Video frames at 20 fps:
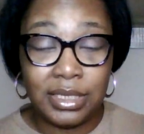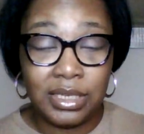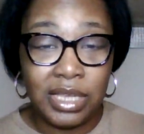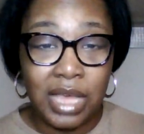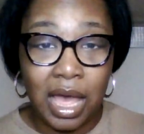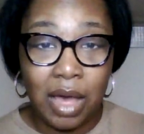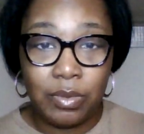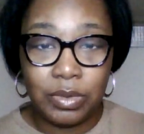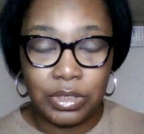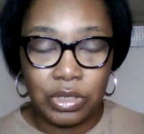
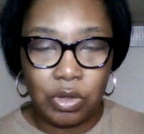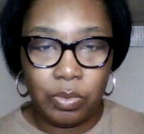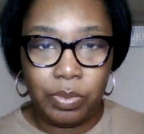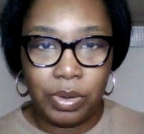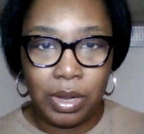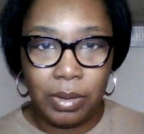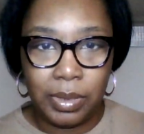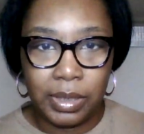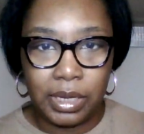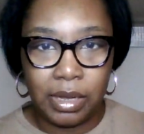y'all were so
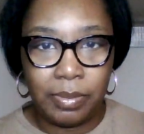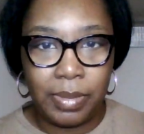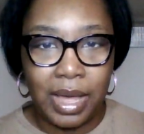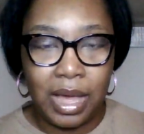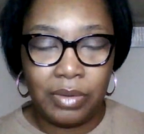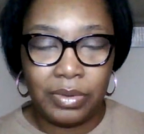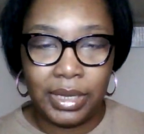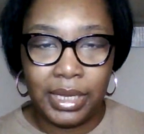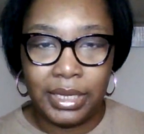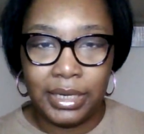public
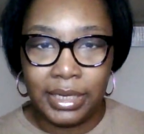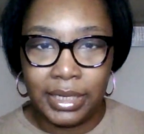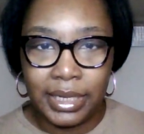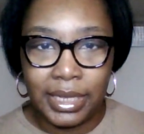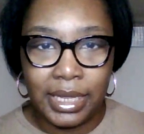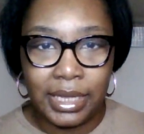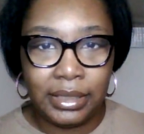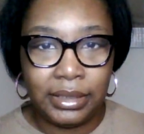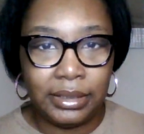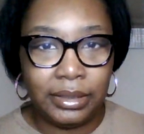about getting
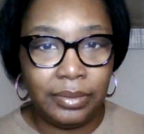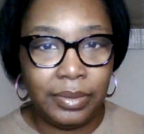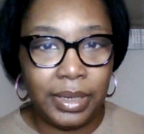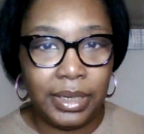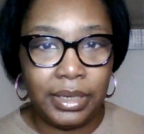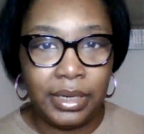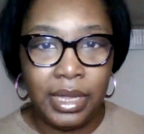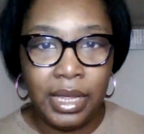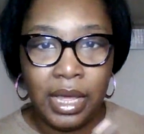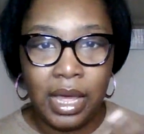together
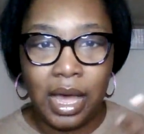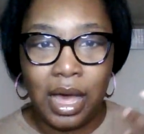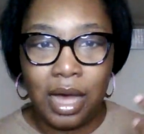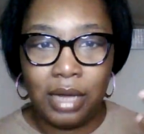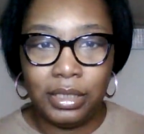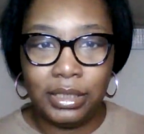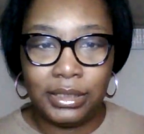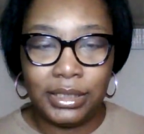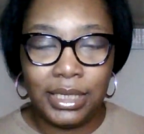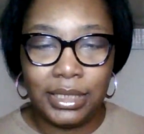and all
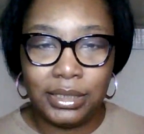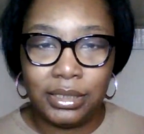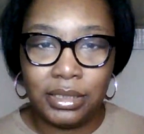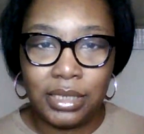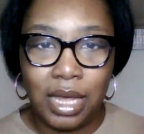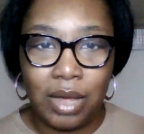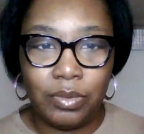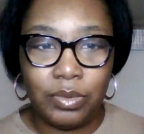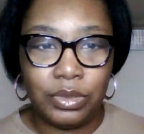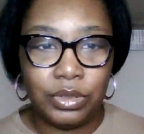the things that
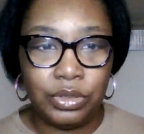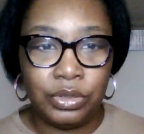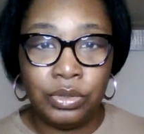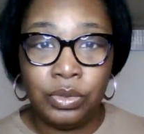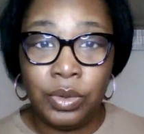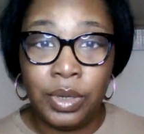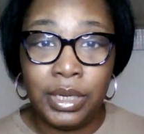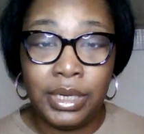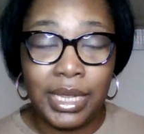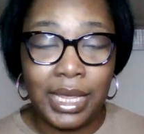y'all was
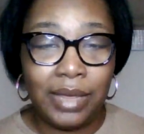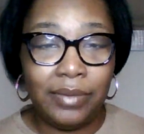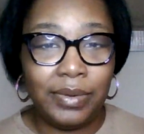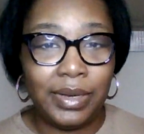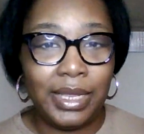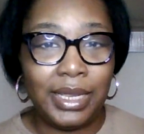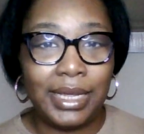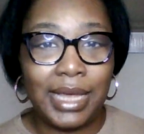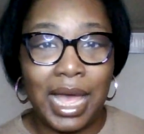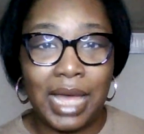doing. They even
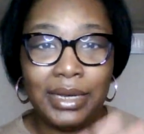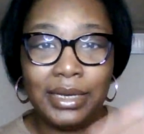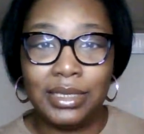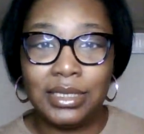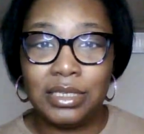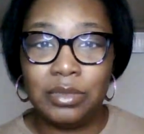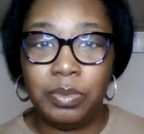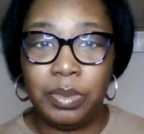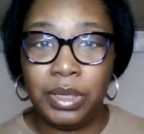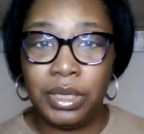had gotten a
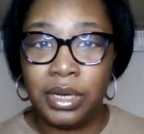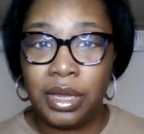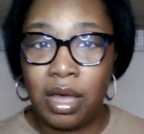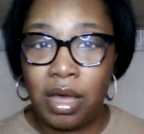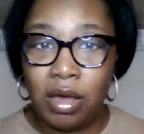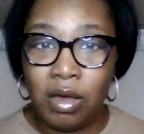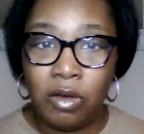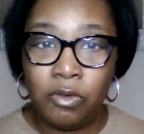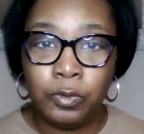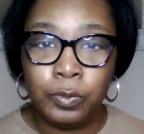
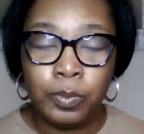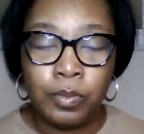spinoff